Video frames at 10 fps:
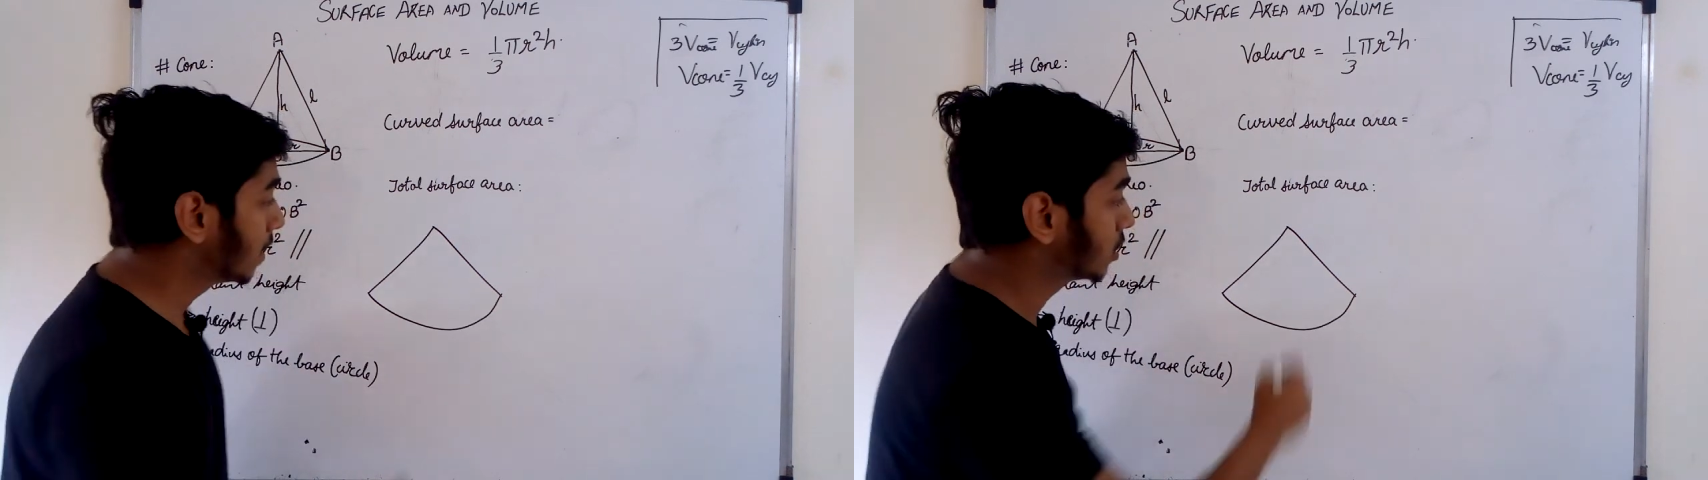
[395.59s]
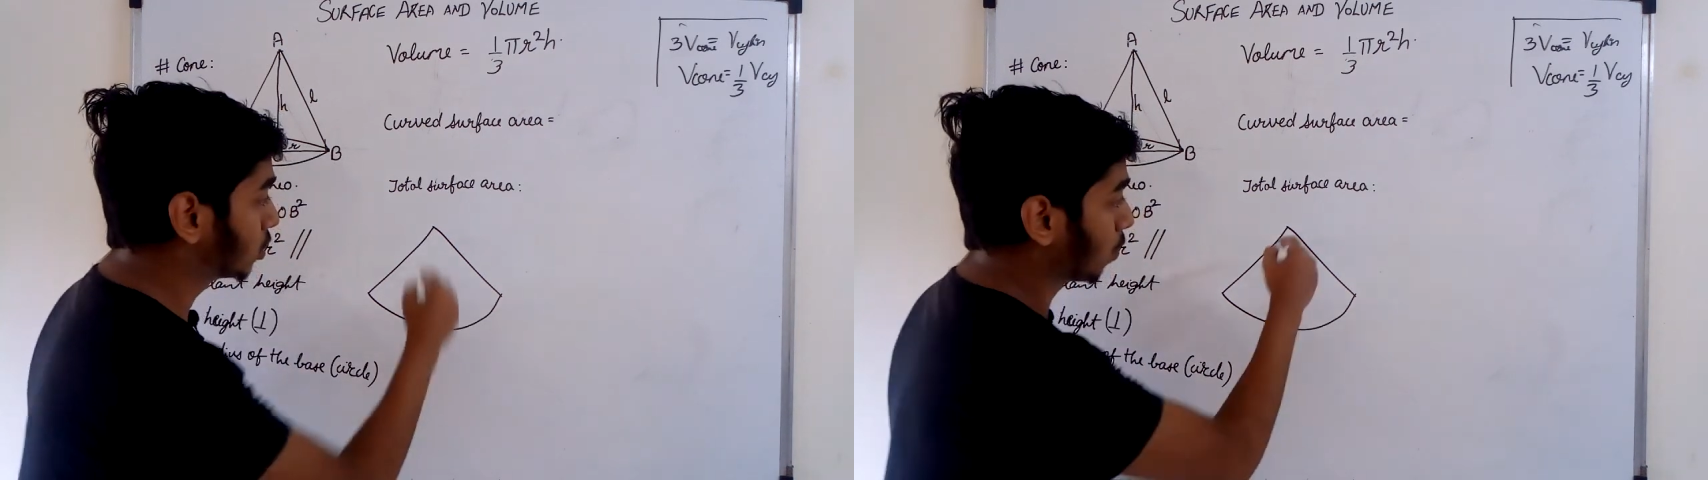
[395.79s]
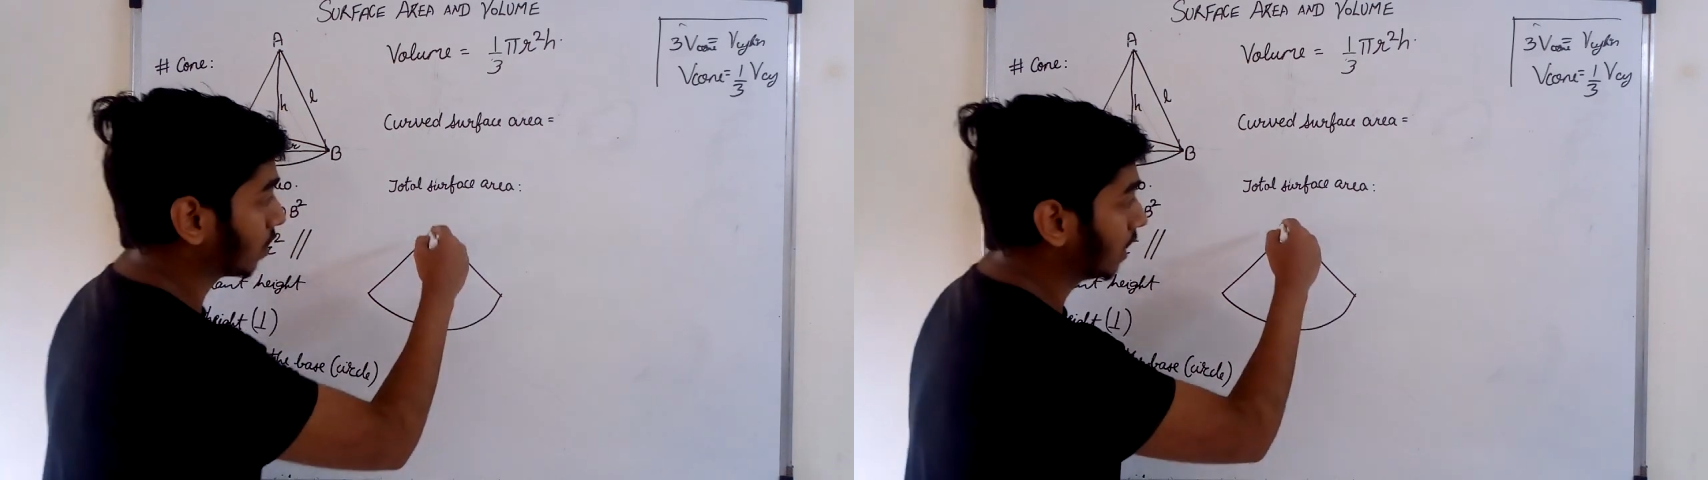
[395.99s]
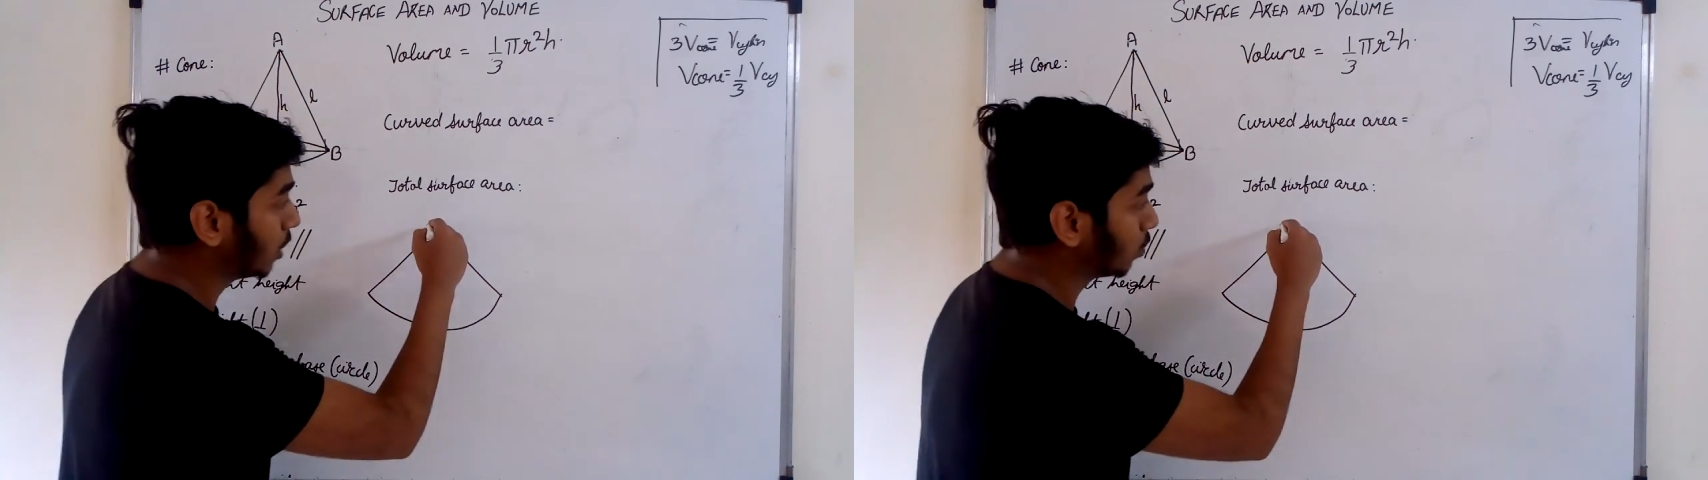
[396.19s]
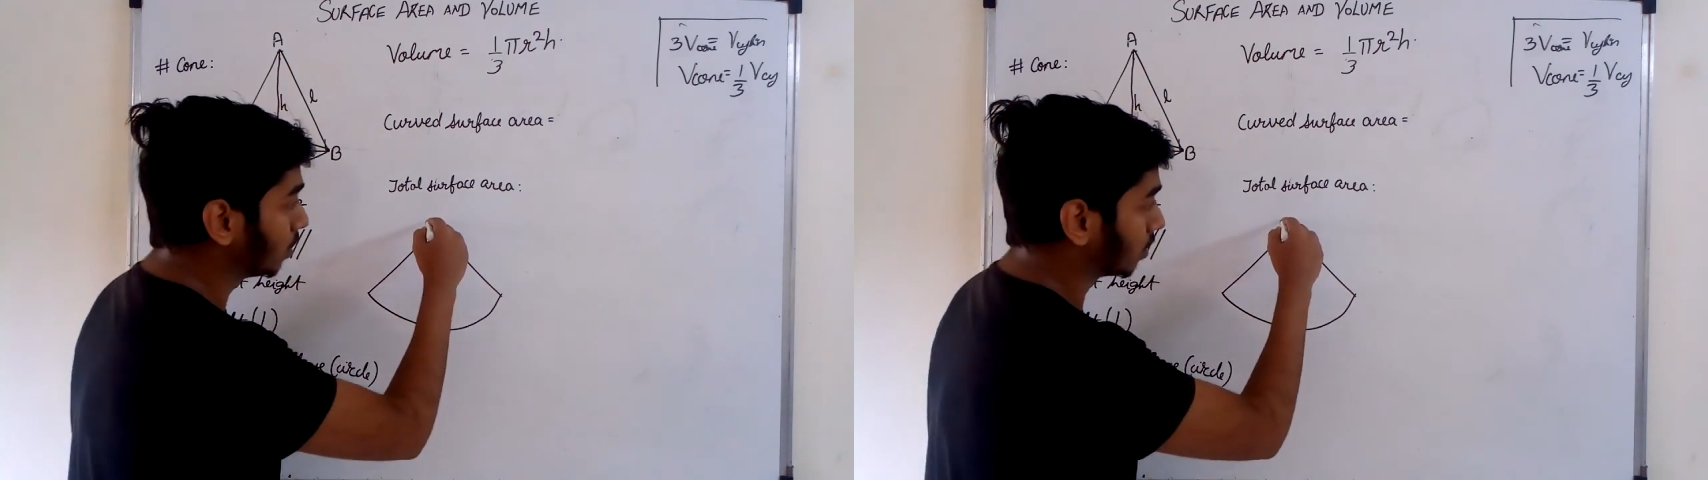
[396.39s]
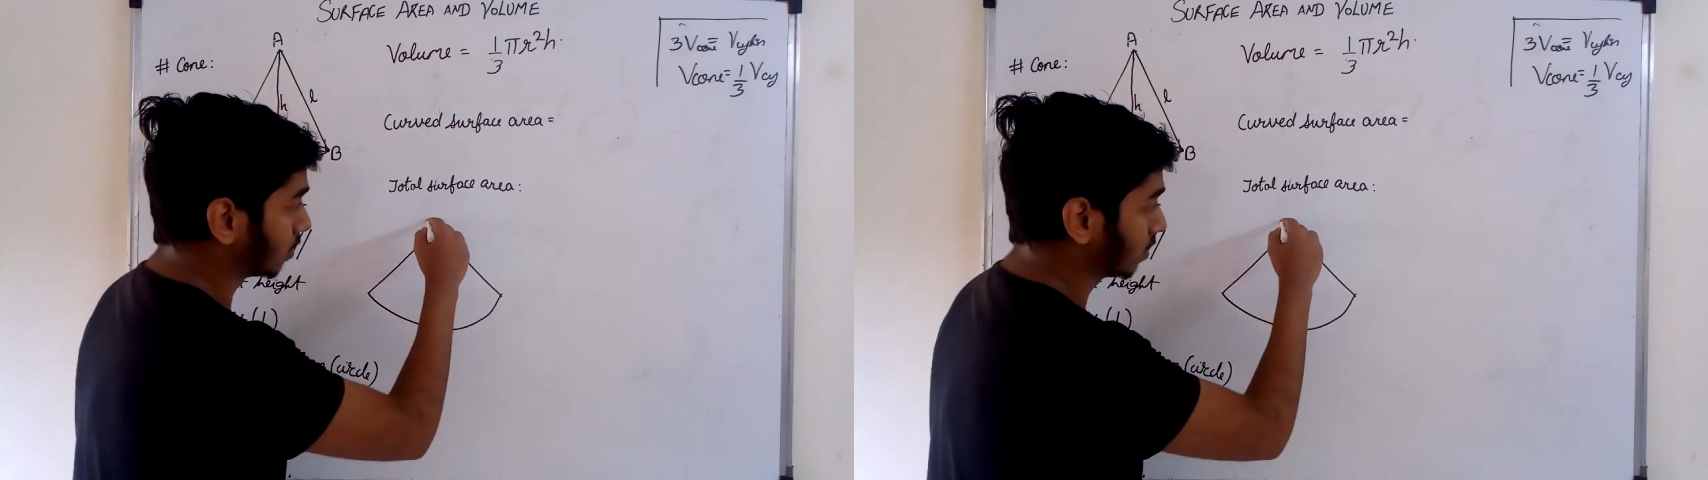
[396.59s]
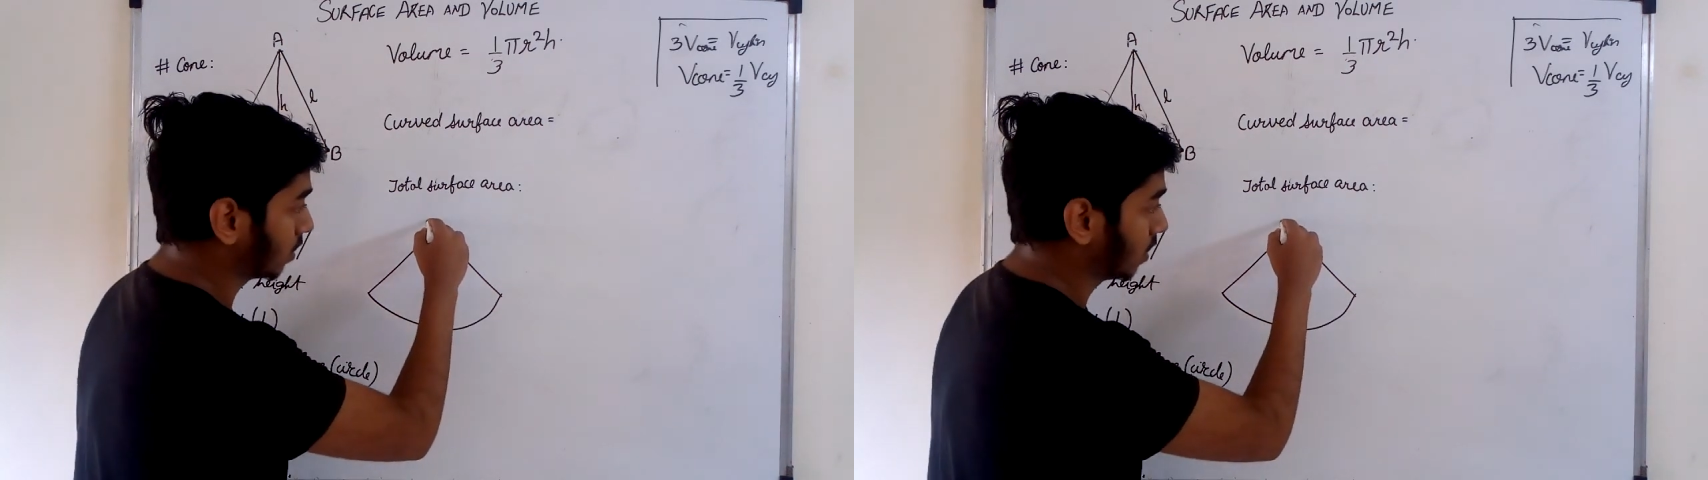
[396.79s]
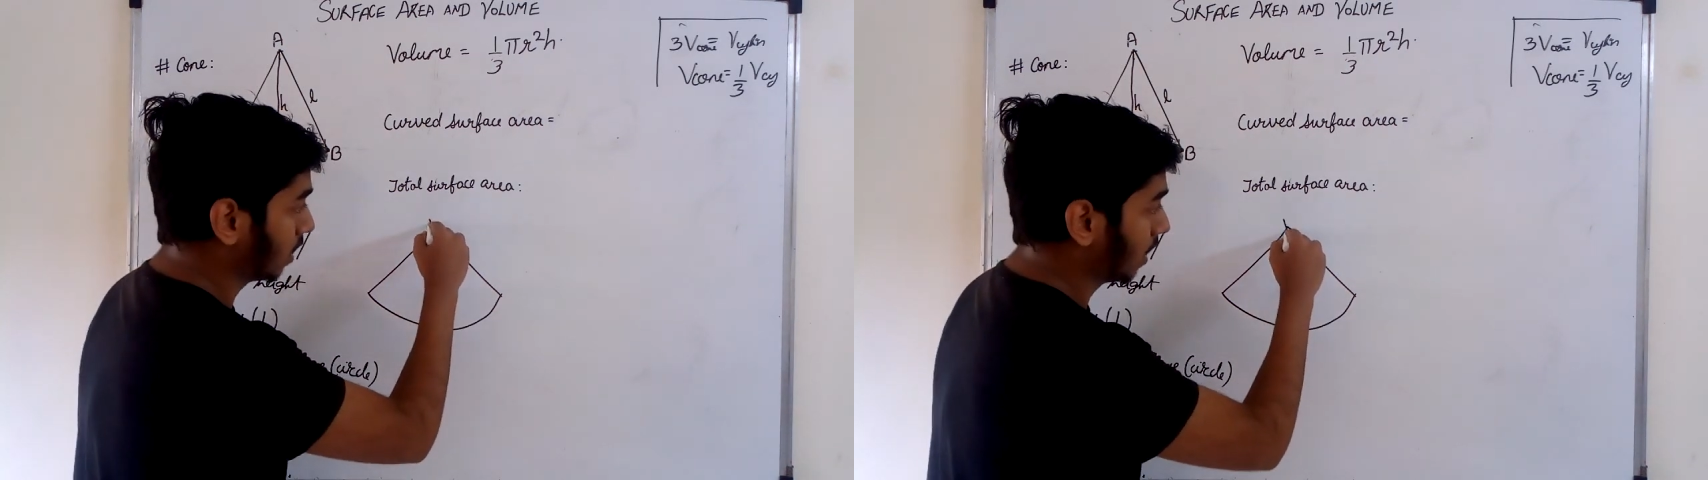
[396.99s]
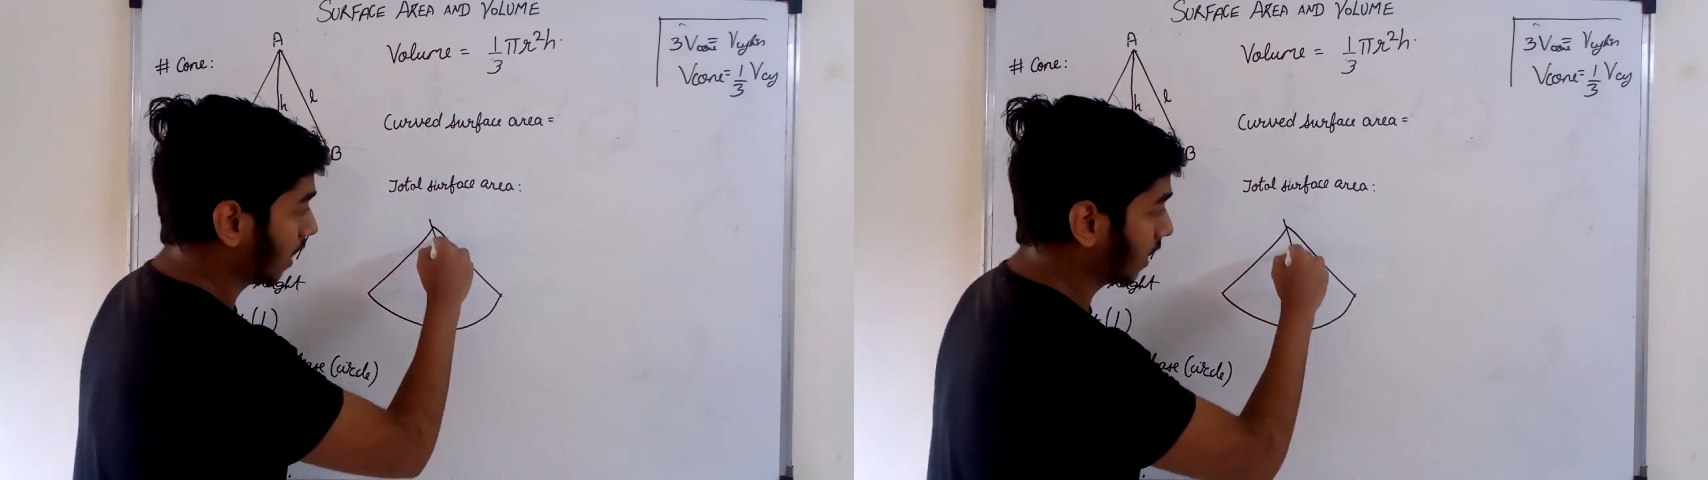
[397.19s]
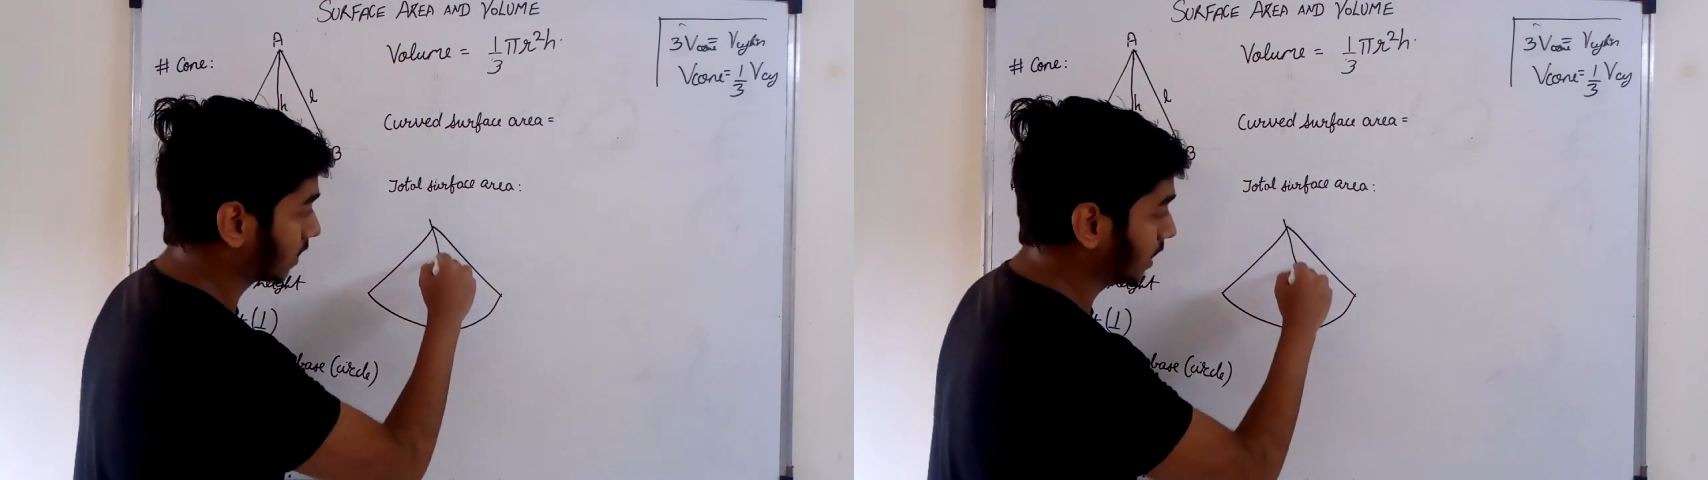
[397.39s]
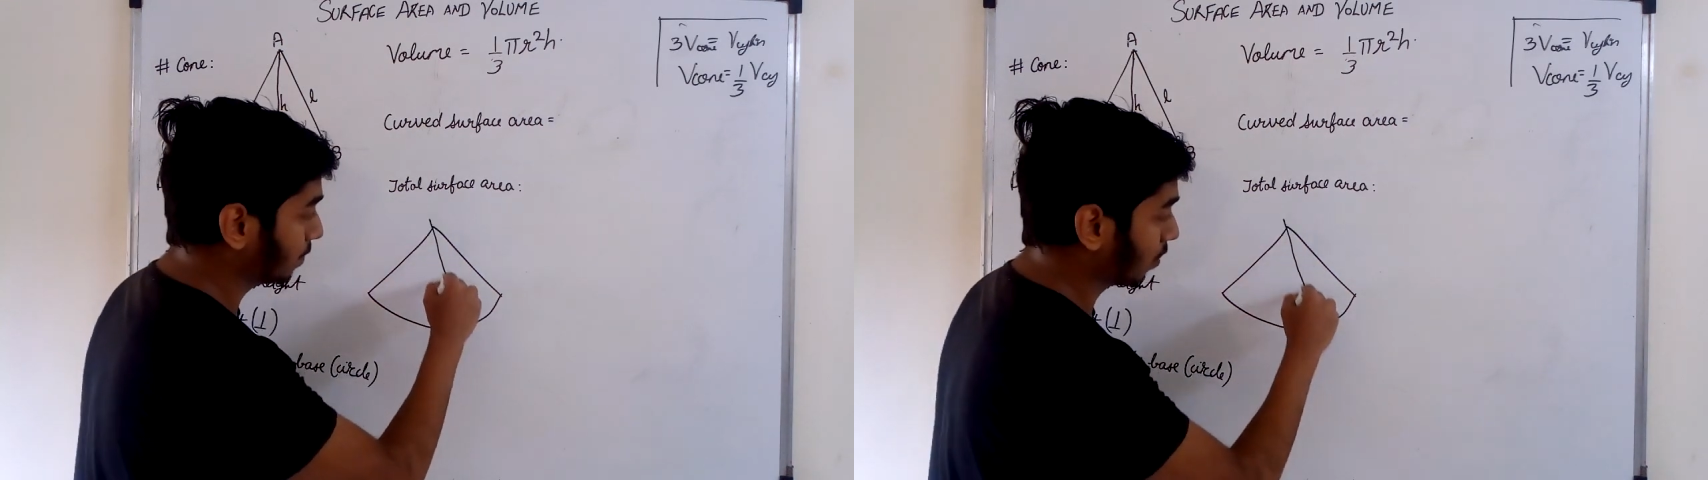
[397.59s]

So what I'll do here, I'll keep